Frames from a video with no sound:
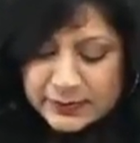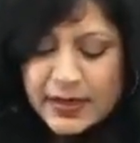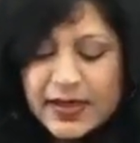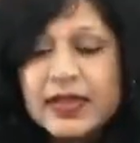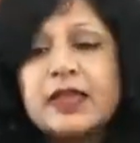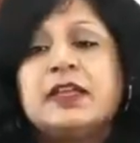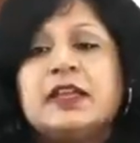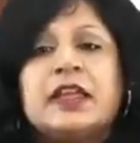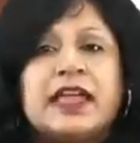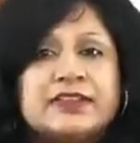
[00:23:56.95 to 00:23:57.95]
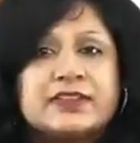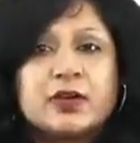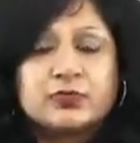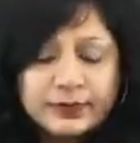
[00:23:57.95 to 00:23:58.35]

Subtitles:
by lying down.